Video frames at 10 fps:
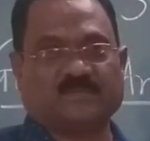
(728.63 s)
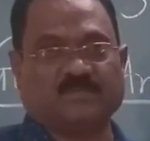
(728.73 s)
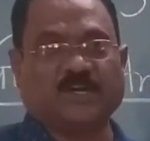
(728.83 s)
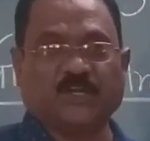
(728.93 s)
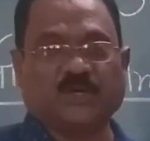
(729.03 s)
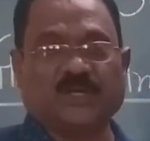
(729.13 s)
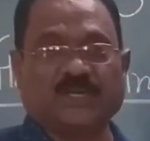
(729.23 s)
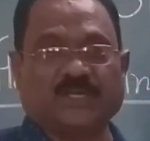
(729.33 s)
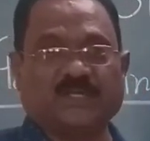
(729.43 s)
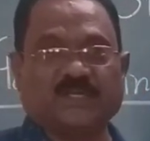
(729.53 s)

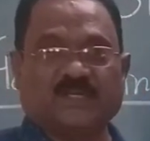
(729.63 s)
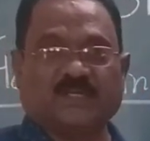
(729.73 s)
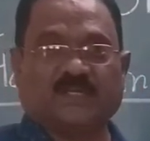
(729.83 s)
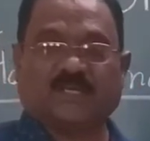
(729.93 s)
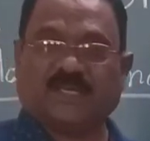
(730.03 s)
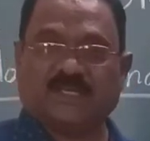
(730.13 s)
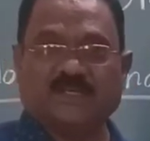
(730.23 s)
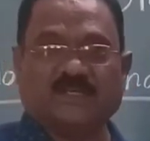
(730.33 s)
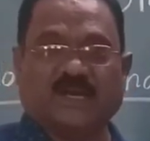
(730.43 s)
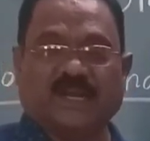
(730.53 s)
Particularly
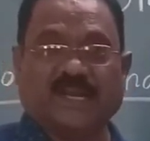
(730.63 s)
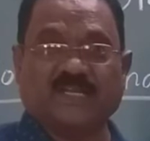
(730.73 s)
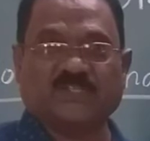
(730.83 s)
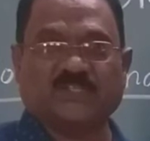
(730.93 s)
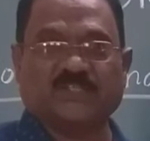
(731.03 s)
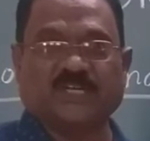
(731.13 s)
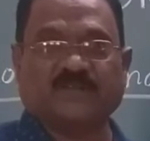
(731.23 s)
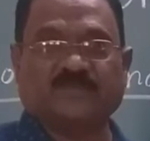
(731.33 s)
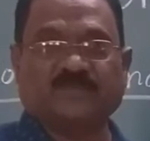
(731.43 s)
in a rainy season,